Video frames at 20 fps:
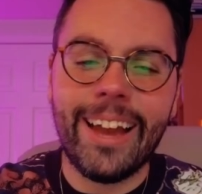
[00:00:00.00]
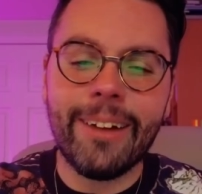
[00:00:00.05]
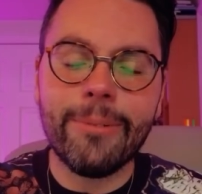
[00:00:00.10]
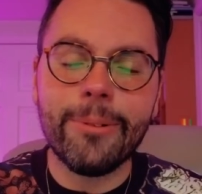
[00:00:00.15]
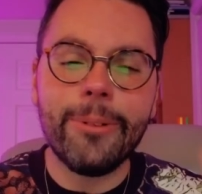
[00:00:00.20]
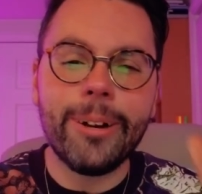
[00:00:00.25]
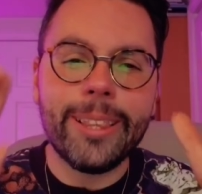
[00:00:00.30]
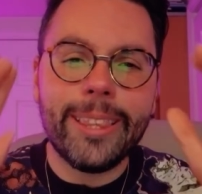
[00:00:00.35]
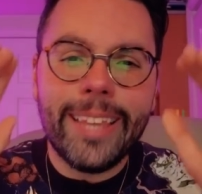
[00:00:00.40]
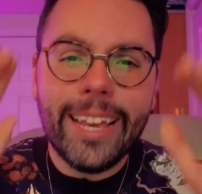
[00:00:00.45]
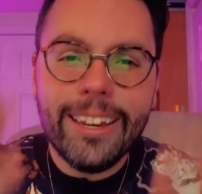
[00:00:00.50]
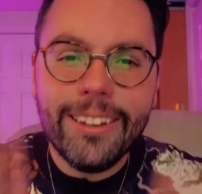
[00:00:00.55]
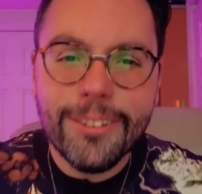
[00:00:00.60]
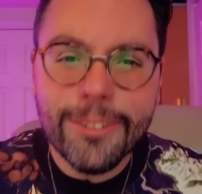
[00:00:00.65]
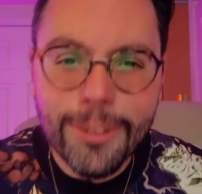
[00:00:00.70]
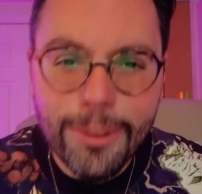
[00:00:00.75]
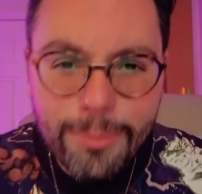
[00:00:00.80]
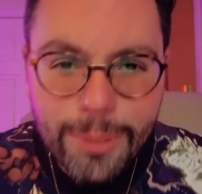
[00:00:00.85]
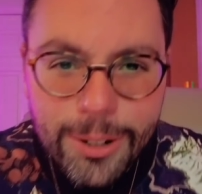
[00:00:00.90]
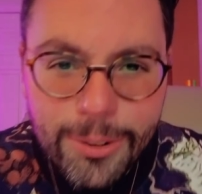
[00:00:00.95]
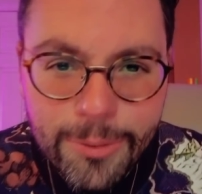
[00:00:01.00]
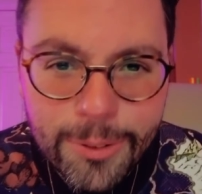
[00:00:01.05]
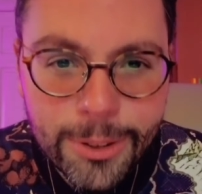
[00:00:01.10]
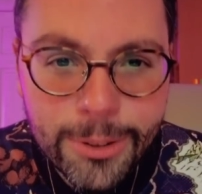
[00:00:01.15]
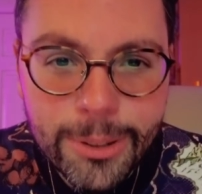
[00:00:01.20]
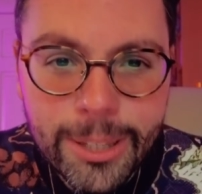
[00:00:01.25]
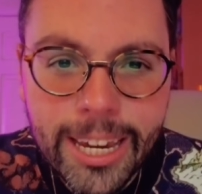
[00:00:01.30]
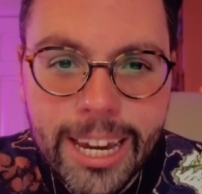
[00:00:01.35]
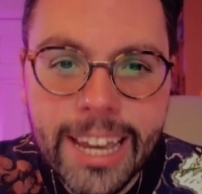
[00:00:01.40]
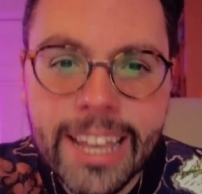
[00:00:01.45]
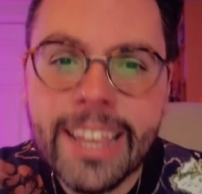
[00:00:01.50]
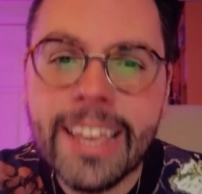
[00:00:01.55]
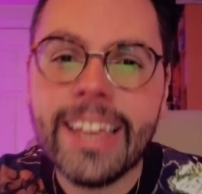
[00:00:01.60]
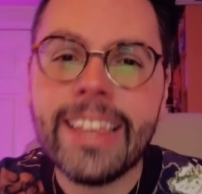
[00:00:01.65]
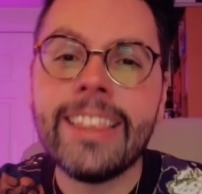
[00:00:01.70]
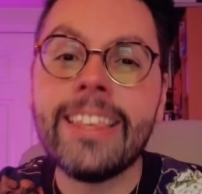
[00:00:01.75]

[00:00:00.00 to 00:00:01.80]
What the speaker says: Everyone, thank you so much for tuning in.